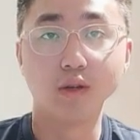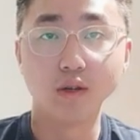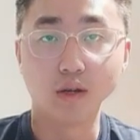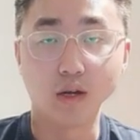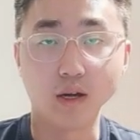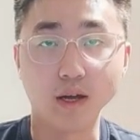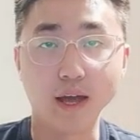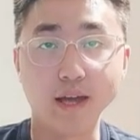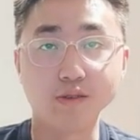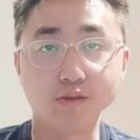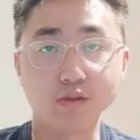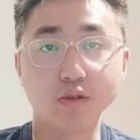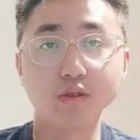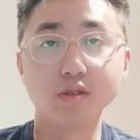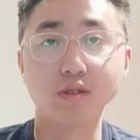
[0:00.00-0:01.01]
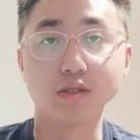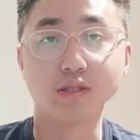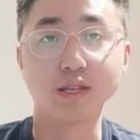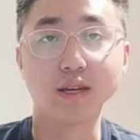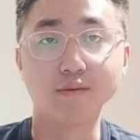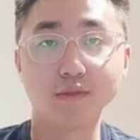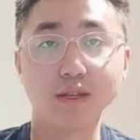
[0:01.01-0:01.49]
answers
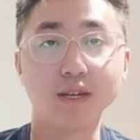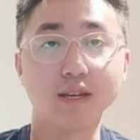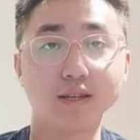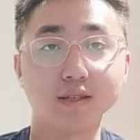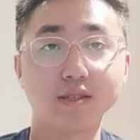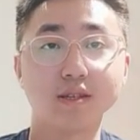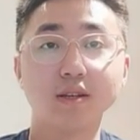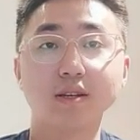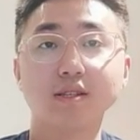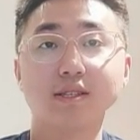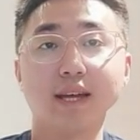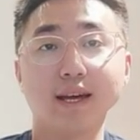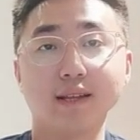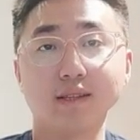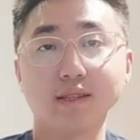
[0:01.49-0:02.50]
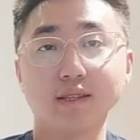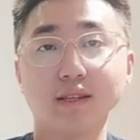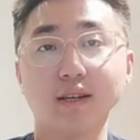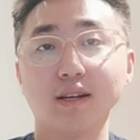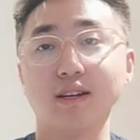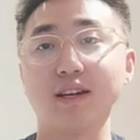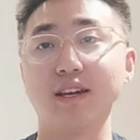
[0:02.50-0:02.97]
activities that
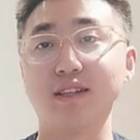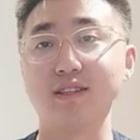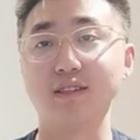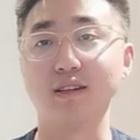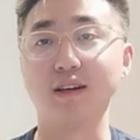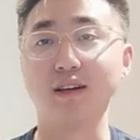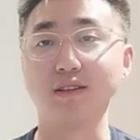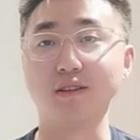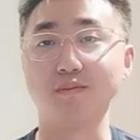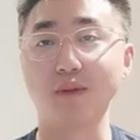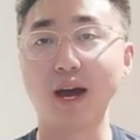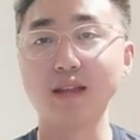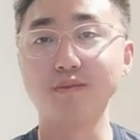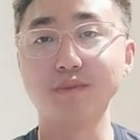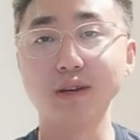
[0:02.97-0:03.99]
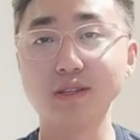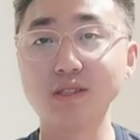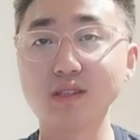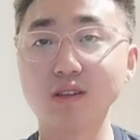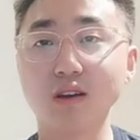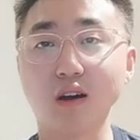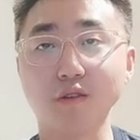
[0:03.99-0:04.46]
its
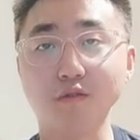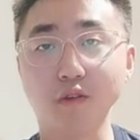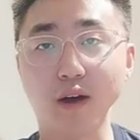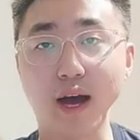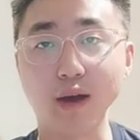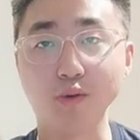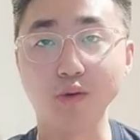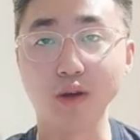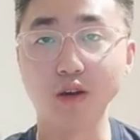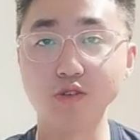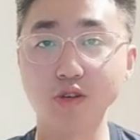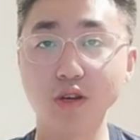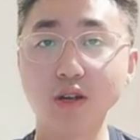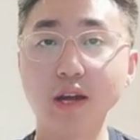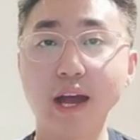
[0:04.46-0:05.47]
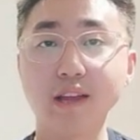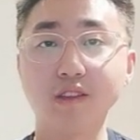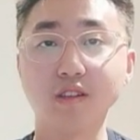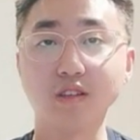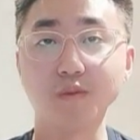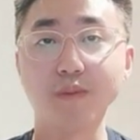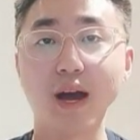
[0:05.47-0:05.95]
Department of Agriculture and
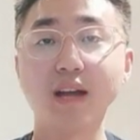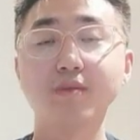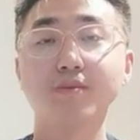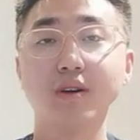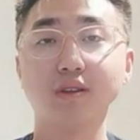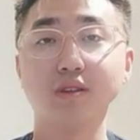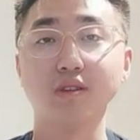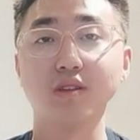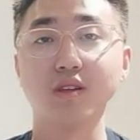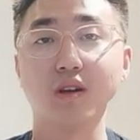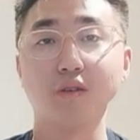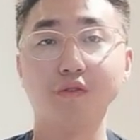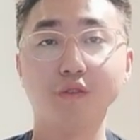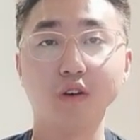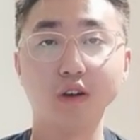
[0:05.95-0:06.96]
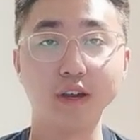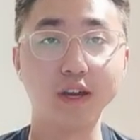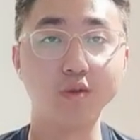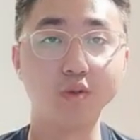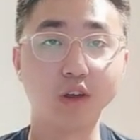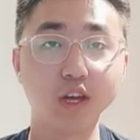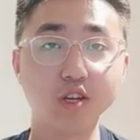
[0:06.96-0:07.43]
the Department for
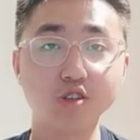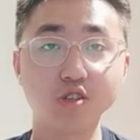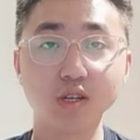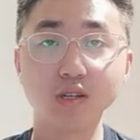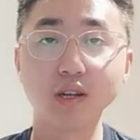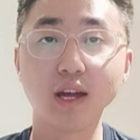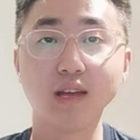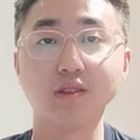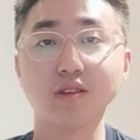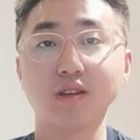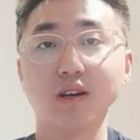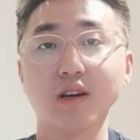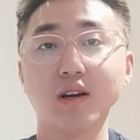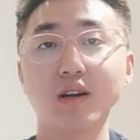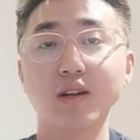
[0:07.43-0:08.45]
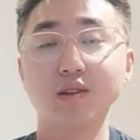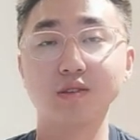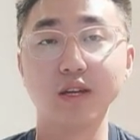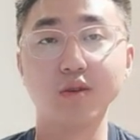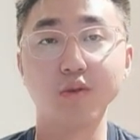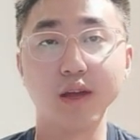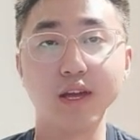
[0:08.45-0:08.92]
Irrigation and
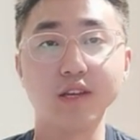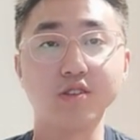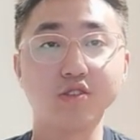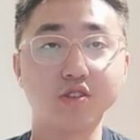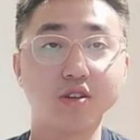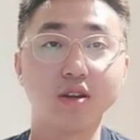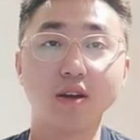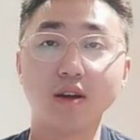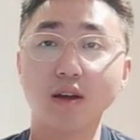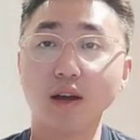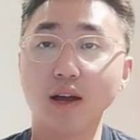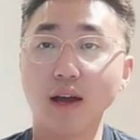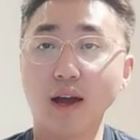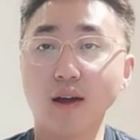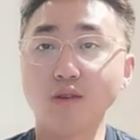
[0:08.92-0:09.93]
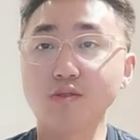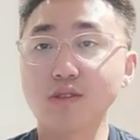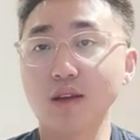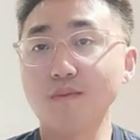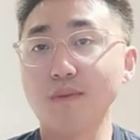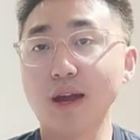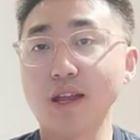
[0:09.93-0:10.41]
Drainage. How
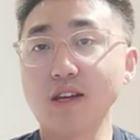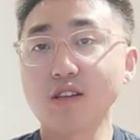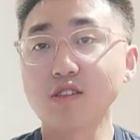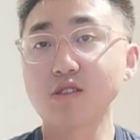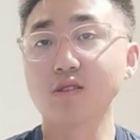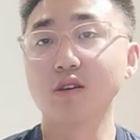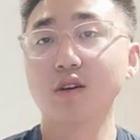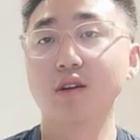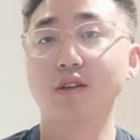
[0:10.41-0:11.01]
they manage